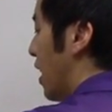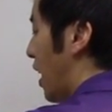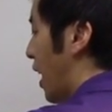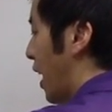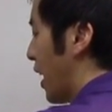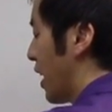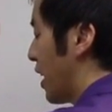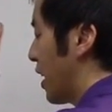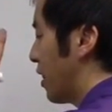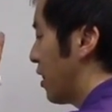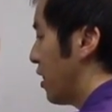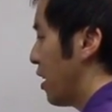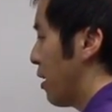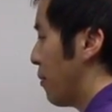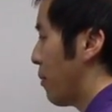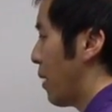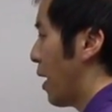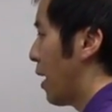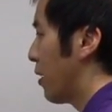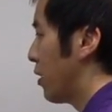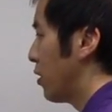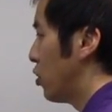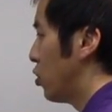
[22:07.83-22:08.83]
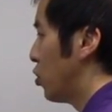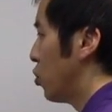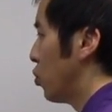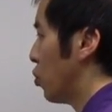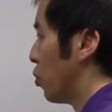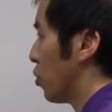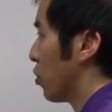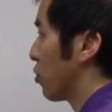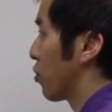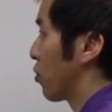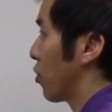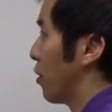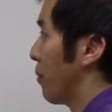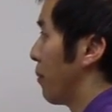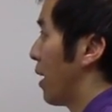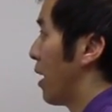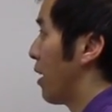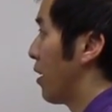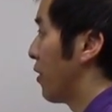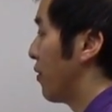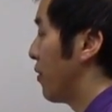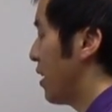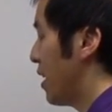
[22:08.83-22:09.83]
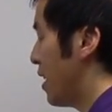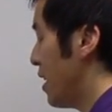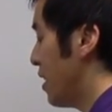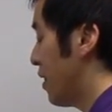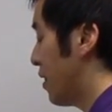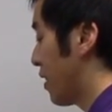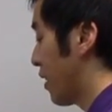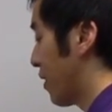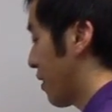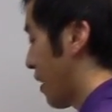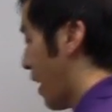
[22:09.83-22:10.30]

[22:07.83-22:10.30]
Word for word: I get the amount of joules or amount of heat that's